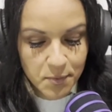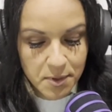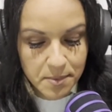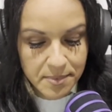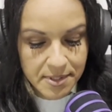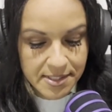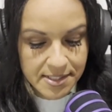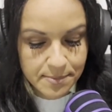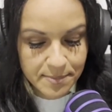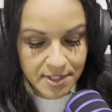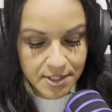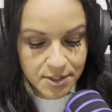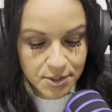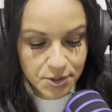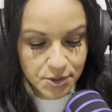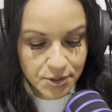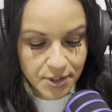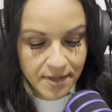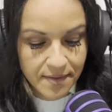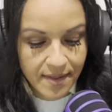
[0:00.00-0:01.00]
women's
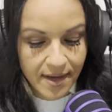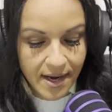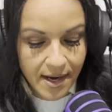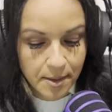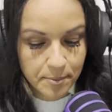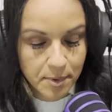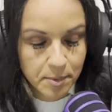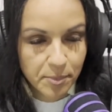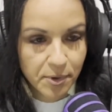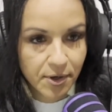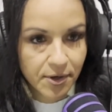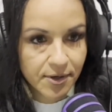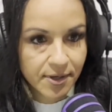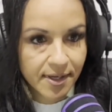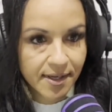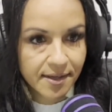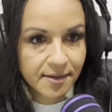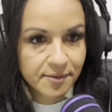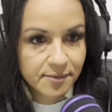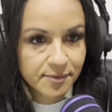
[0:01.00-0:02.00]
ministry that I'm a part
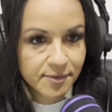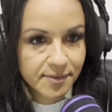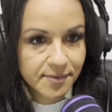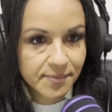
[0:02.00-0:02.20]
of.